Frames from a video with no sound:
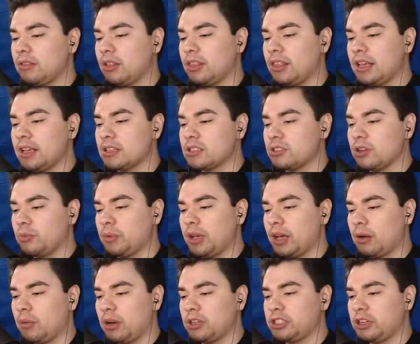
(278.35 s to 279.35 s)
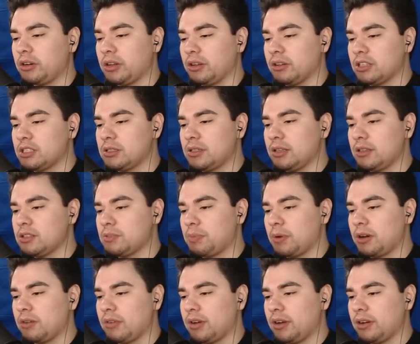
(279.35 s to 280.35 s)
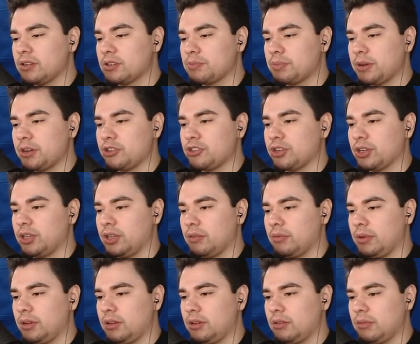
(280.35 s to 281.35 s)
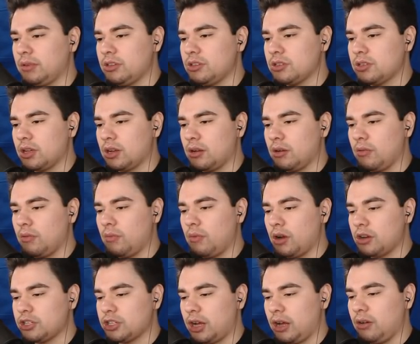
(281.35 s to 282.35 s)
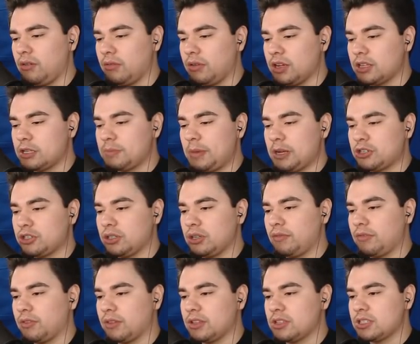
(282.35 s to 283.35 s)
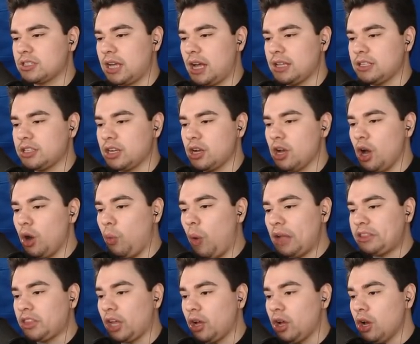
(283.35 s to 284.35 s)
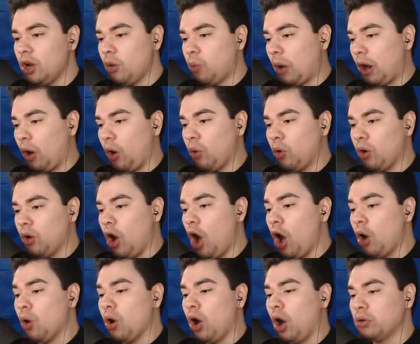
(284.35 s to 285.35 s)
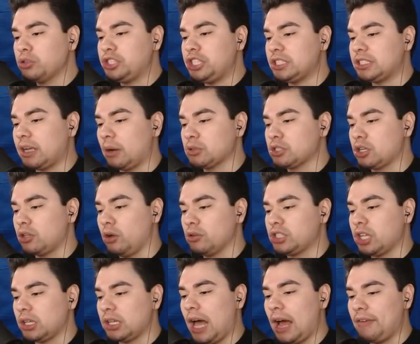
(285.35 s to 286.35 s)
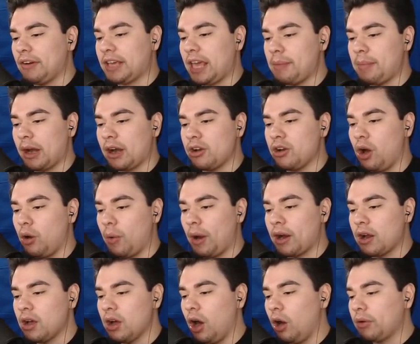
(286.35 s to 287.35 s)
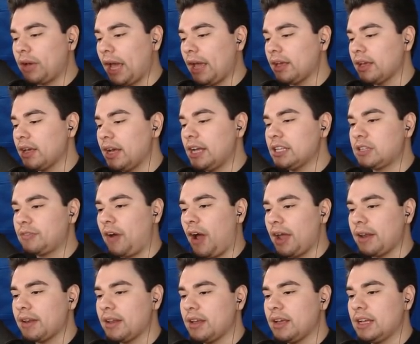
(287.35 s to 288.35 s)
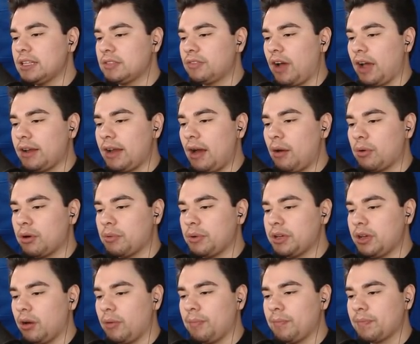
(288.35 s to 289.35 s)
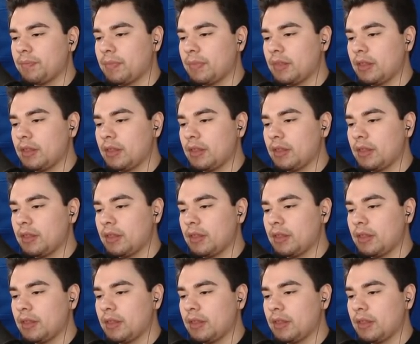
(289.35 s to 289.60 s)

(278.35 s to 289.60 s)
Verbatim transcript: The thing is though, we gotta watch out here. This part here is pretty tricky. We just gotta watch out, especially for the sides there. What the? Wait, oh, oh, oh, geez, that was close. The lava came out of nowhere. Okay, it's fine. It's fine. Now where do we go?